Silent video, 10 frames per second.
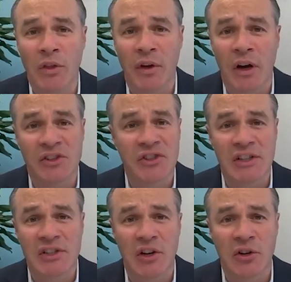our
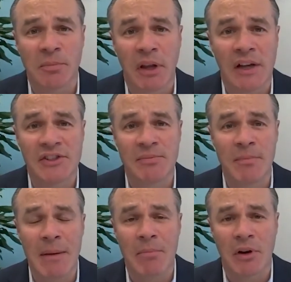600 plus
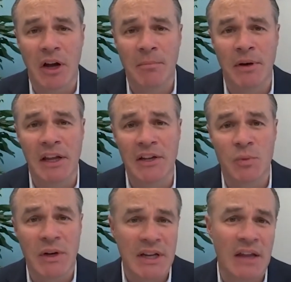member
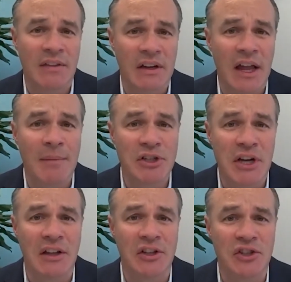companies, we take the climate
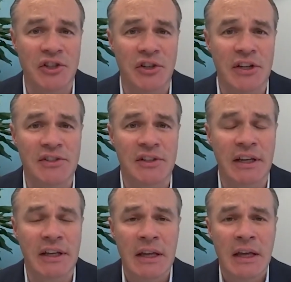challenge
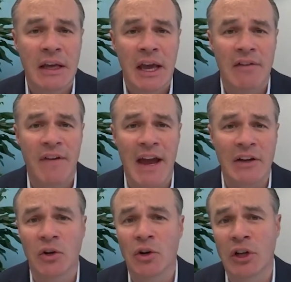seriously. In
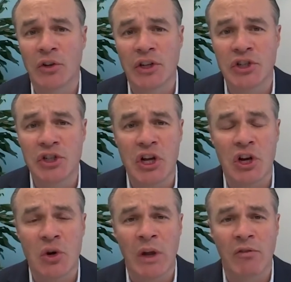fact, earlier this
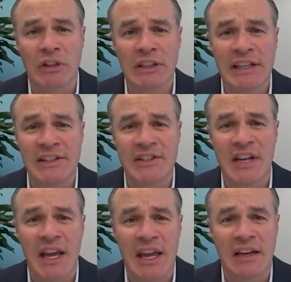year, we released
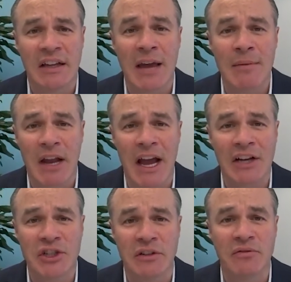a climate
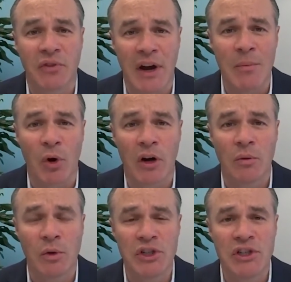action
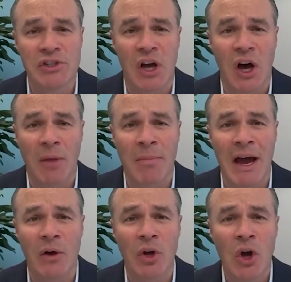framework, which is all
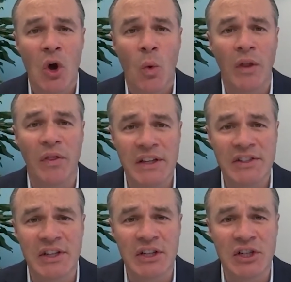about what
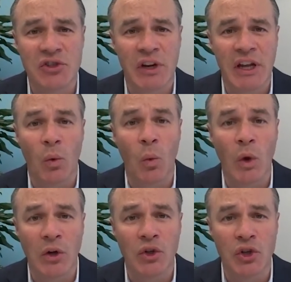this industry
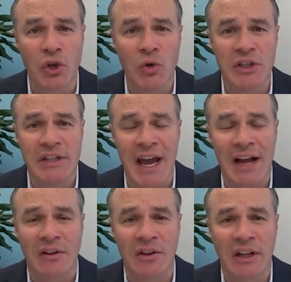will do to
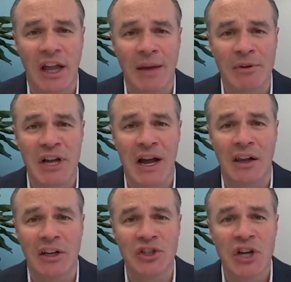tackle the climate
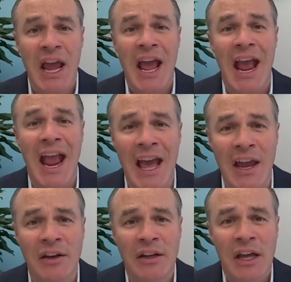challenge.
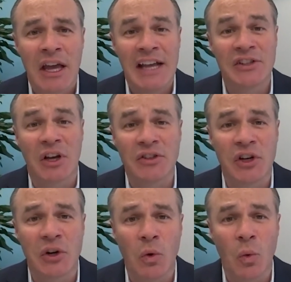And it's
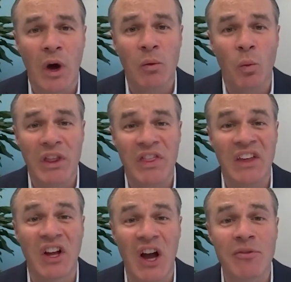also what we
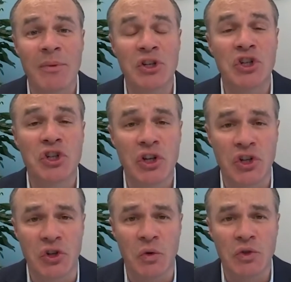think the government should
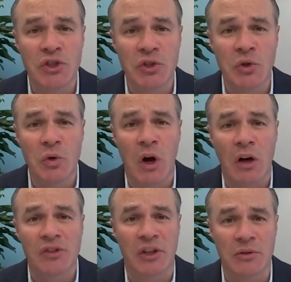do to
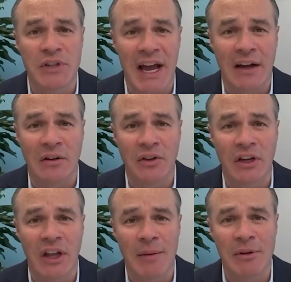also tackle the
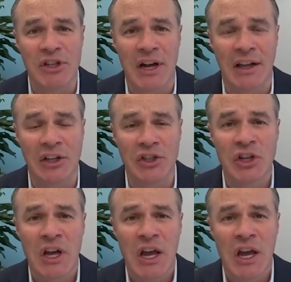climate challenge.